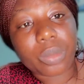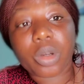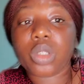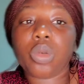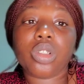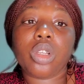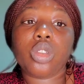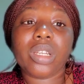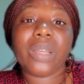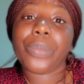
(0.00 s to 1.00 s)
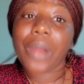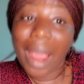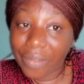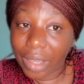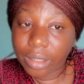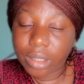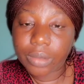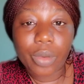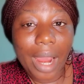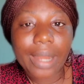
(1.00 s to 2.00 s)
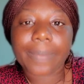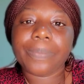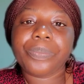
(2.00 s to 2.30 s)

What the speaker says: because it was not done in private, right?